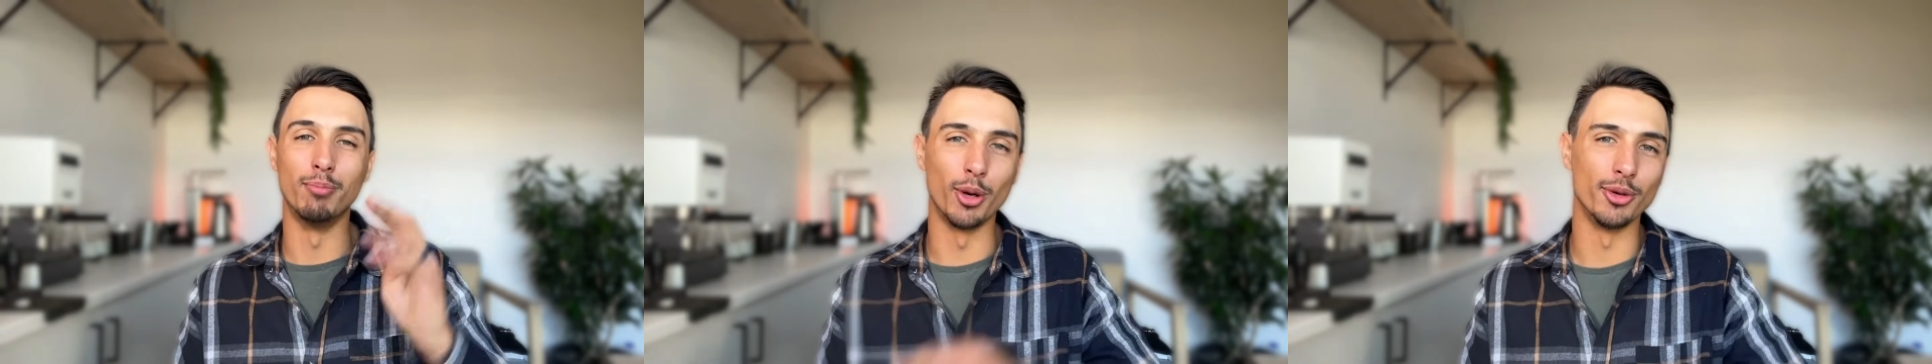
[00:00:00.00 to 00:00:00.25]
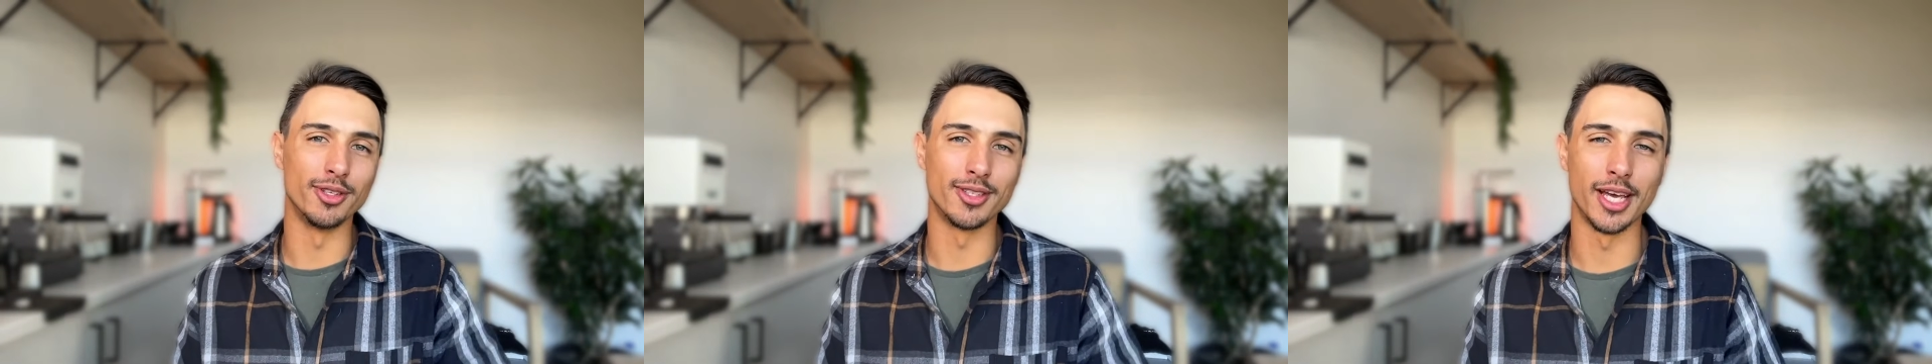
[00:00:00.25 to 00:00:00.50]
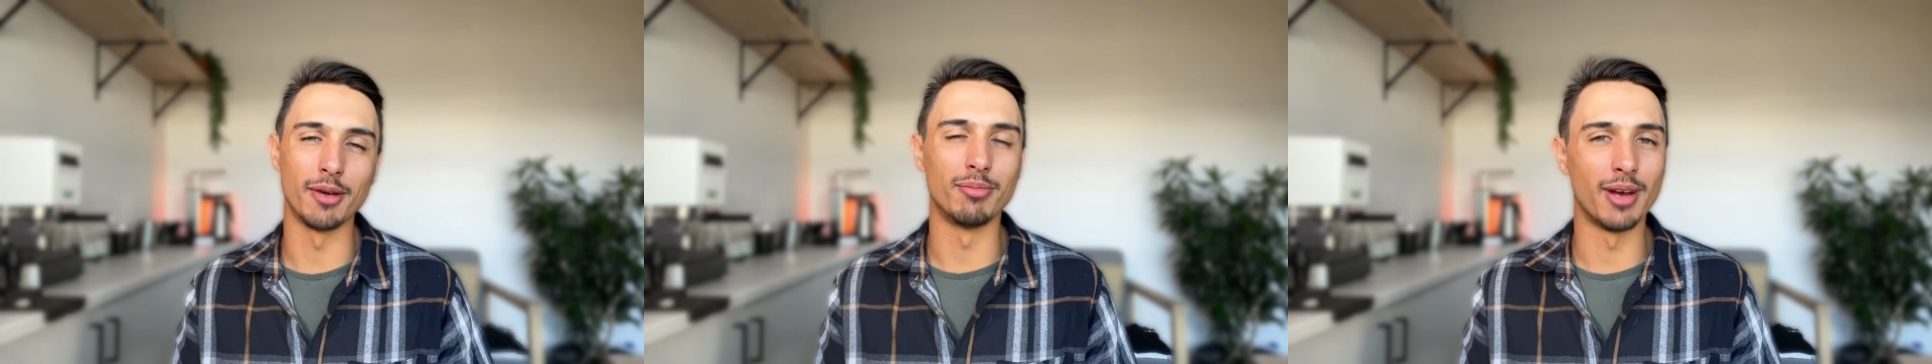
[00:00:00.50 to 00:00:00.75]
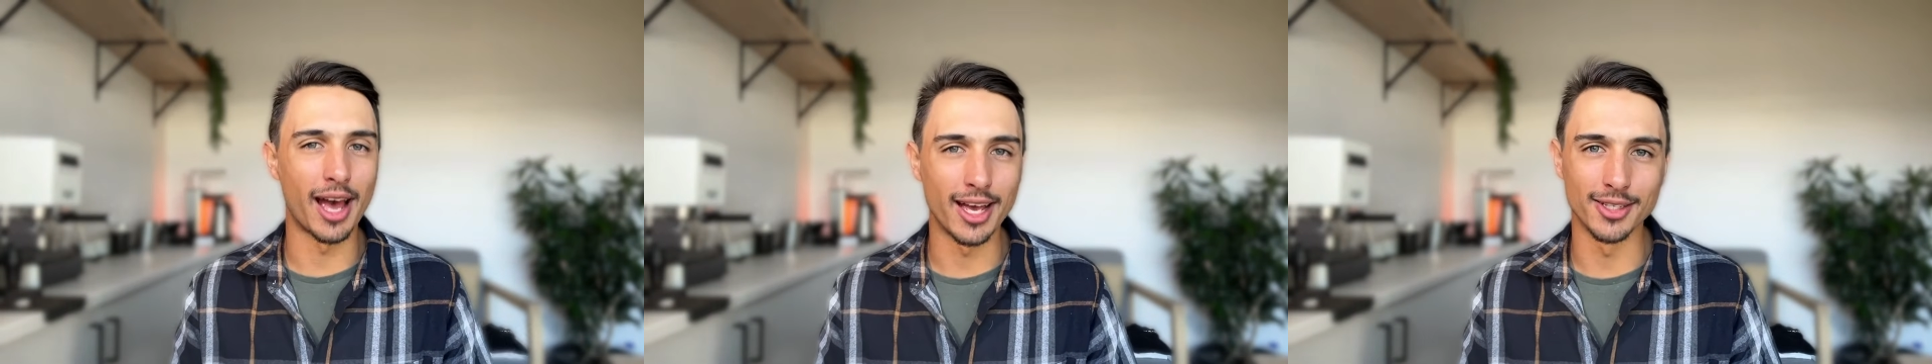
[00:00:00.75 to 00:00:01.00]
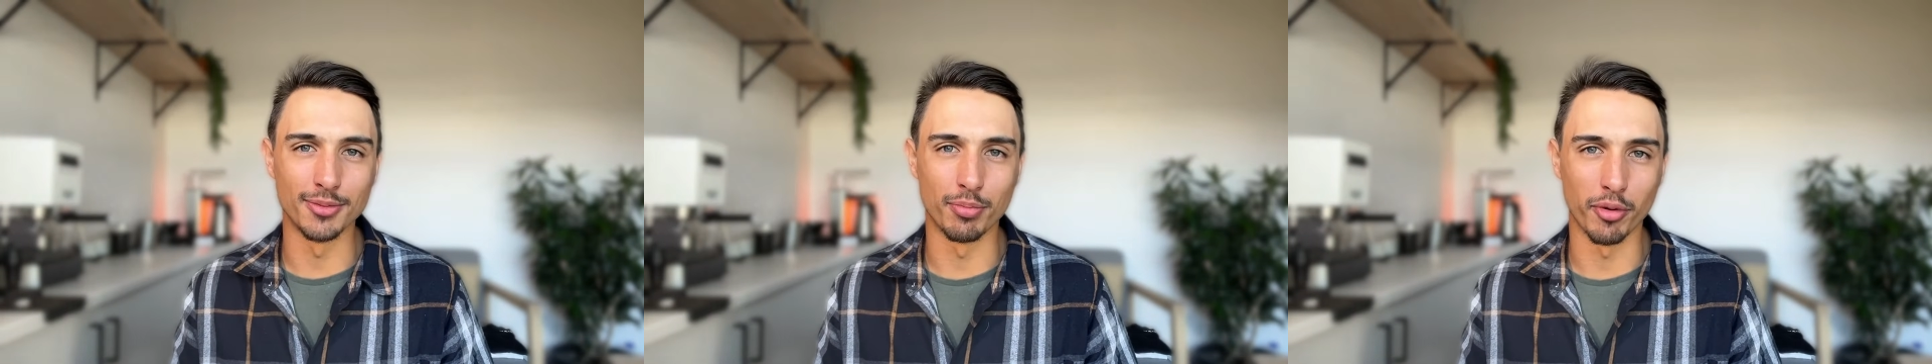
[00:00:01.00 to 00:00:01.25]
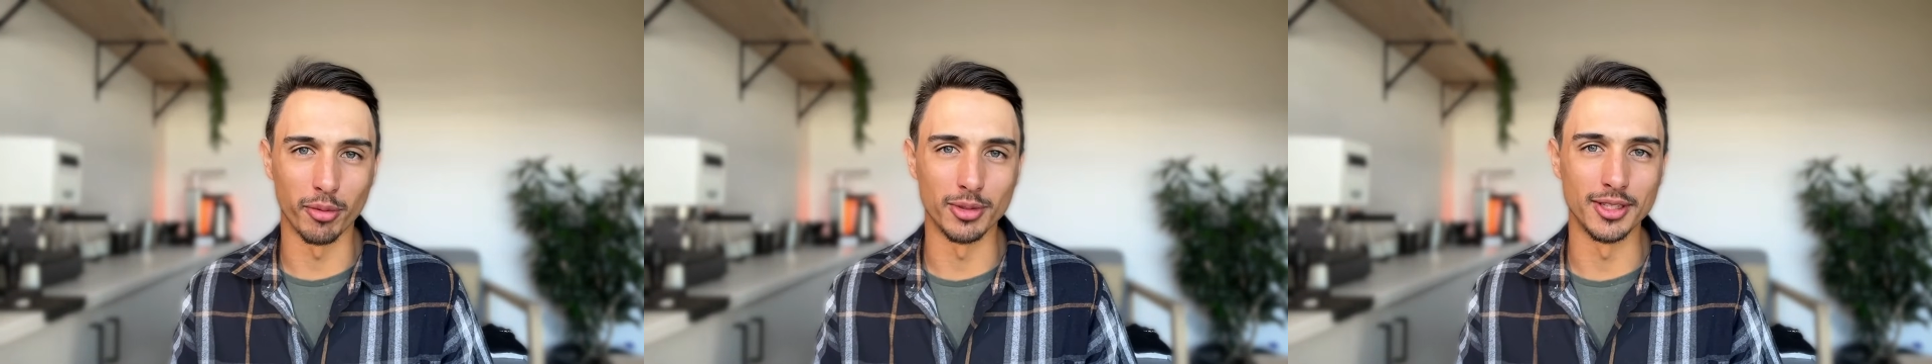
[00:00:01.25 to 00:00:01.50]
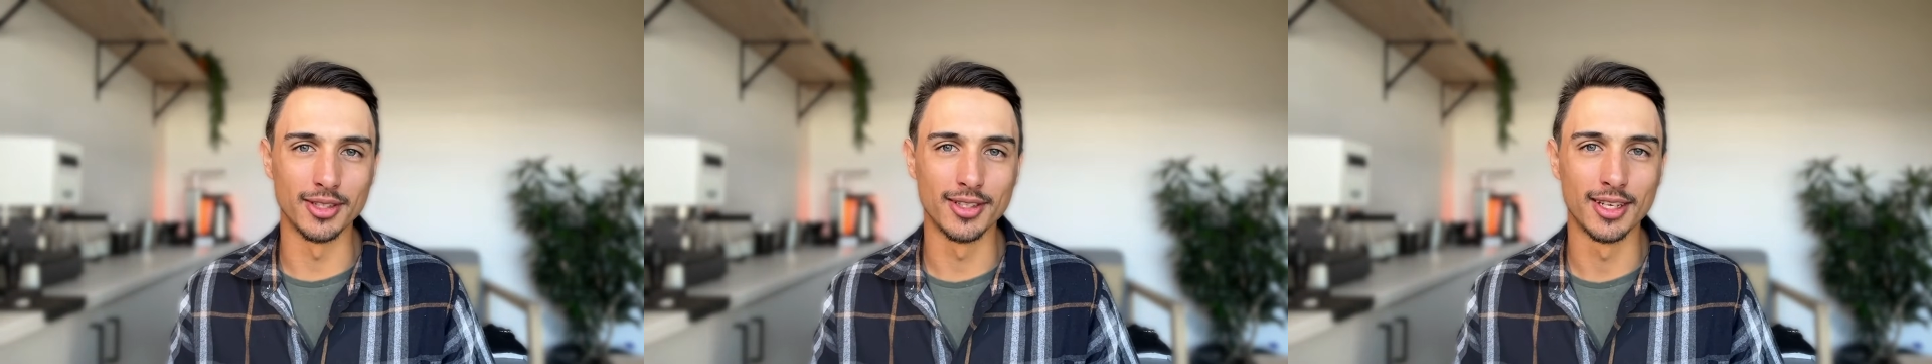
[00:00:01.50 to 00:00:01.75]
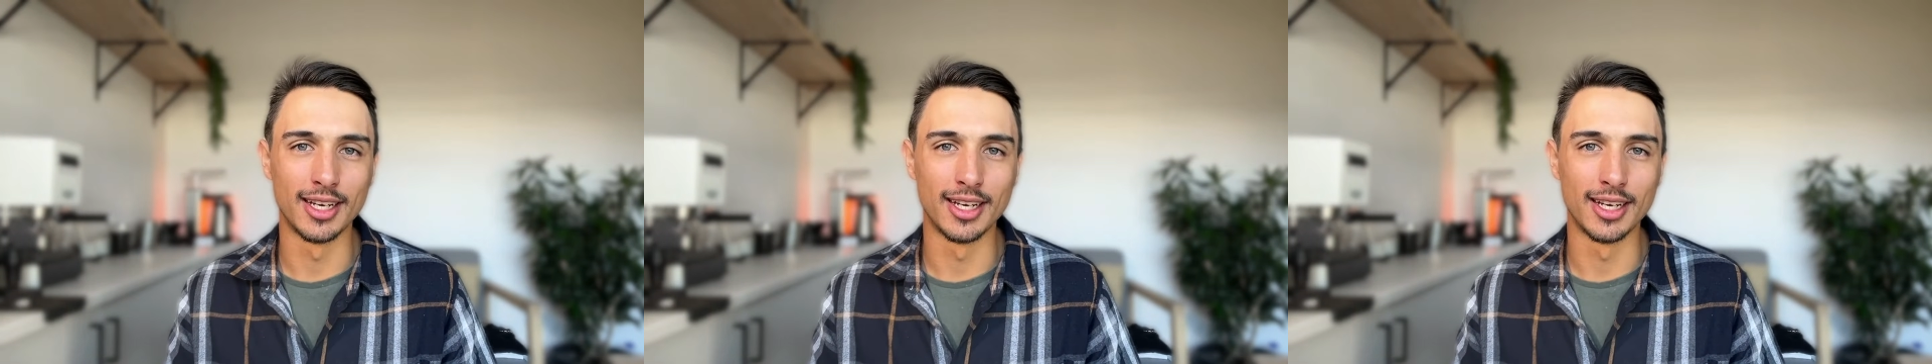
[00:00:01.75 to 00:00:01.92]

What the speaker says: bonus step, as promised.